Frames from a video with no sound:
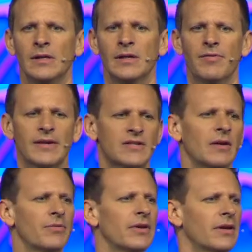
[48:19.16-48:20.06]
if that's
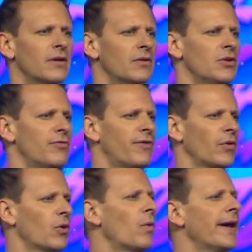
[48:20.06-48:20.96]
something that you've
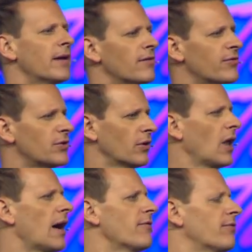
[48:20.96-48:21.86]
felt the weight of in your
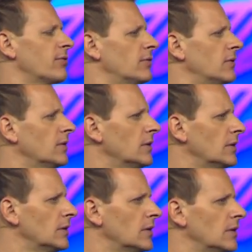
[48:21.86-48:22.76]
life,
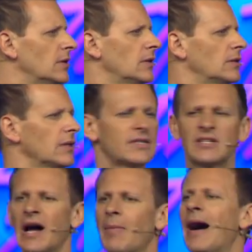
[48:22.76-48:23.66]
let's
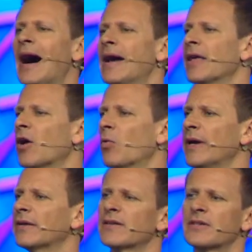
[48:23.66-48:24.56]
stop hiding our
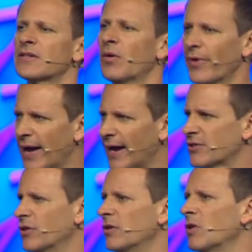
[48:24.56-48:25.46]
weaknesses. I want to
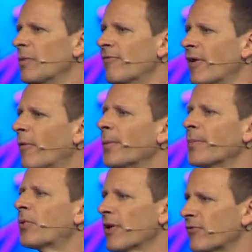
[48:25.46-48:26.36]
ask you to do me a favor. I'm going
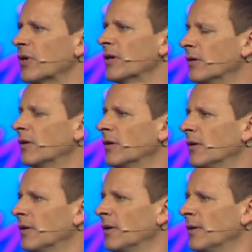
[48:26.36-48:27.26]
to pray for you.
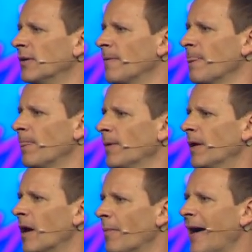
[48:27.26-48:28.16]

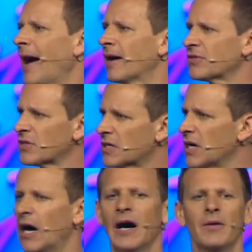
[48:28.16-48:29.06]
And I'm going to ask
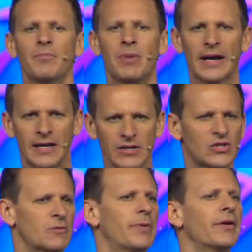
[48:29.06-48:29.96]
God by his
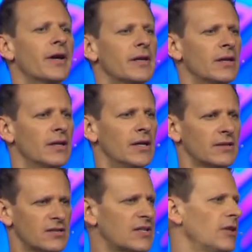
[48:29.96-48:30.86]
Spirit
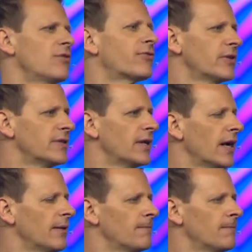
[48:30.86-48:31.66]
to set you free today.